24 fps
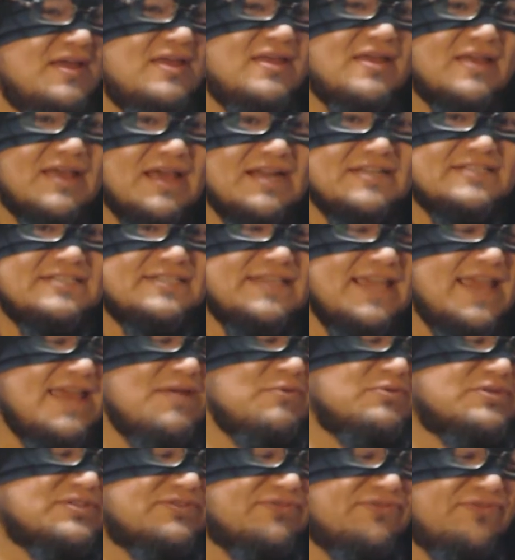I gotta
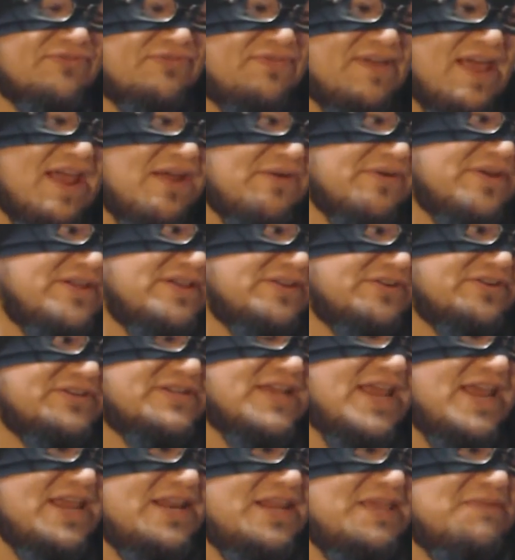say, was very
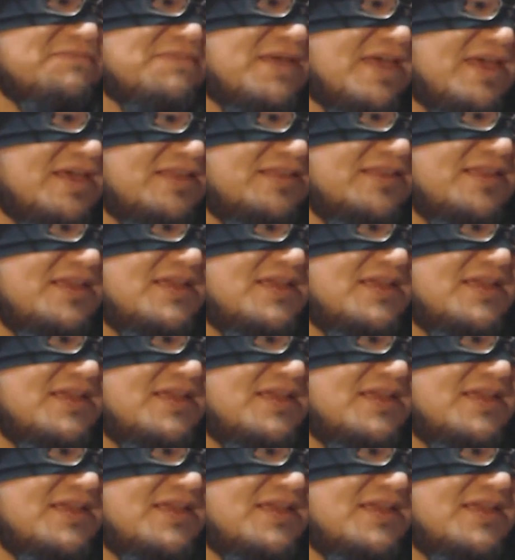entertaining, man.